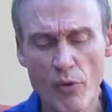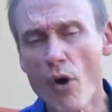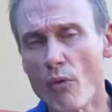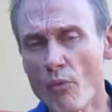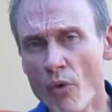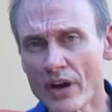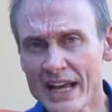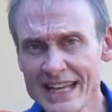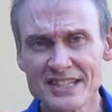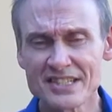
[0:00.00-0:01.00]
Well, what
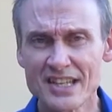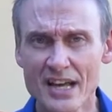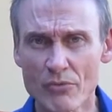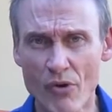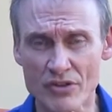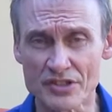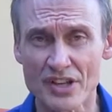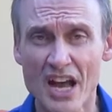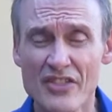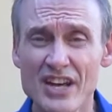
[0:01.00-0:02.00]
it said
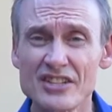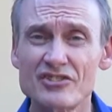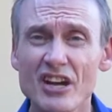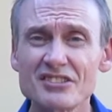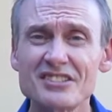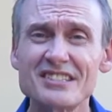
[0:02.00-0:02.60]
was that just